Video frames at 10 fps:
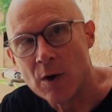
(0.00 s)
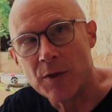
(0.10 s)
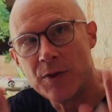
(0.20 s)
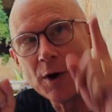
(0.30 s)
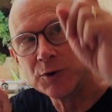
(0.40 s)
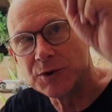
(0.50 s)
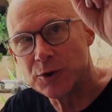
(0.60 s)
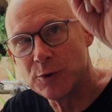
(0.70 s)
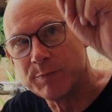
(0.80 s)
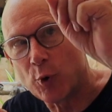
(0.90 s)
Those
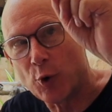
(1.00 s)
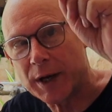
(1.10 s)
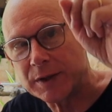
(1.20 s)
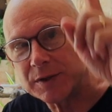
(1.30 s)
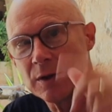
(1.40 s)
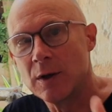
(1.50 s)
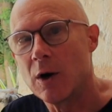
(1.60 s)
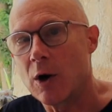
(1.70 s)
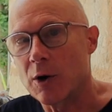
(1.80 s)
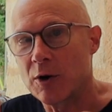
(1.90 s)
2 points
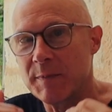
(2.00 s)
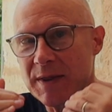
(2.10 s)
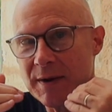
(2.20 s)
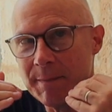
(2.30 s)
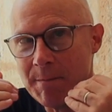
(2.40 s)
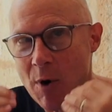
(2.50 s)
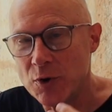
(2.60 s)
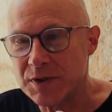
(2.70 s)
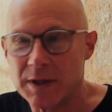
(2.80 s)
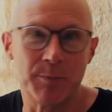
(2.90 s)
are going to be the
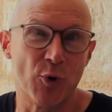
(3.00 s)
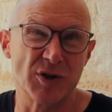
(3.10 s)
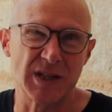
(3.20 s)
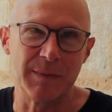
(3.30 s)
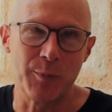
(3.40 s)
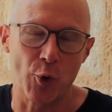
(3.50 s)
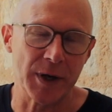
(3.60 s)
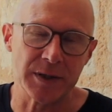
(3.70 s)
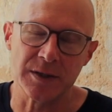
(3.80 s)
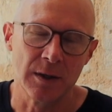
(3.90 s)
most important
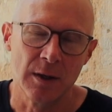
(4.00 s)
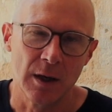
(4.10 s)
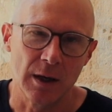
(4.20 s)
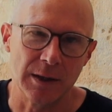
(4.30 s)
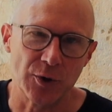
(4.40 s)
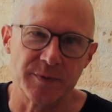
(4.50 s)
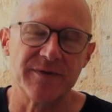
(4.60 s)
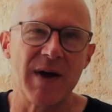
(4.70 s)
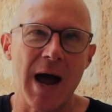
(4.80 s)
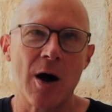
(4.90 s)
points in terms
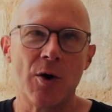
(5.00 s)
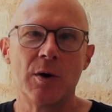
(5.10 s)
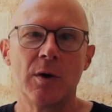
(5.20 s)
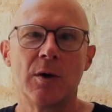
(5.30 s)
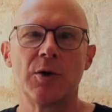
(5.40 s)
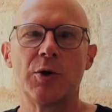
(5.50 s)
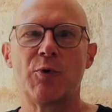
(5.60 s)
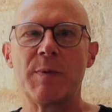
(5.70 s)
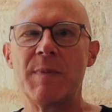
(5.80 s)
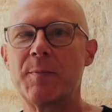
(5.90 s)
of how you
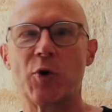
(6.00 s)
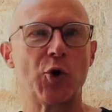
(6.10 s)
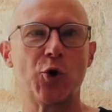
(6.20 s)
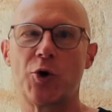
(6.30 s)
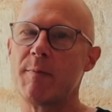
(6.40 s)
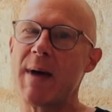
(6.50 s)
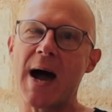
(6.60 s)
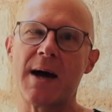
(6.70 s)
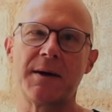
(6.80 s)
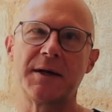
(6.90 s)
remember good or
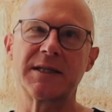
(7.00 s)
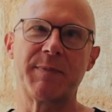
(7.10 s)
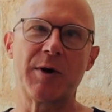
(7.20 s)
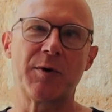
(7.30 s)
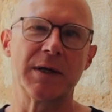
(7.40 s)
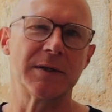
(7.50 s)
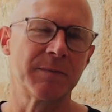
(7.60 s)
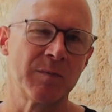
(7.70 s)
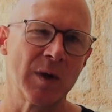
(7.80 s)
bad an experience.